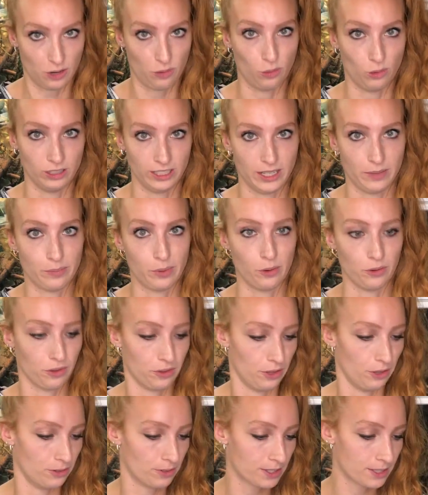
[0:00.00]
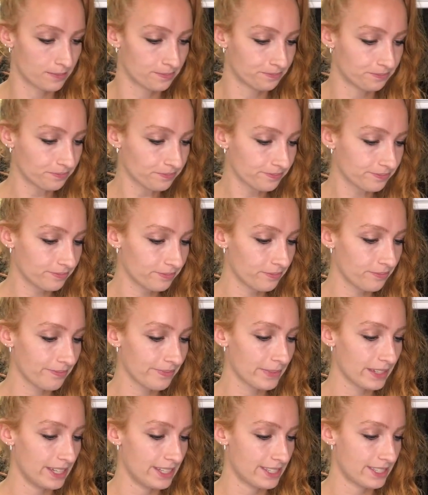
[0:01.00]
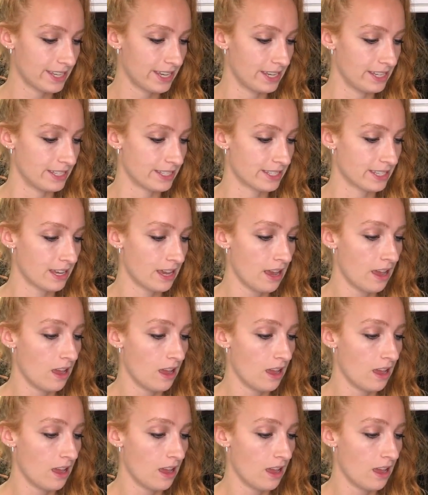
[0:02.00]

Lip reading: you will need both of those. It says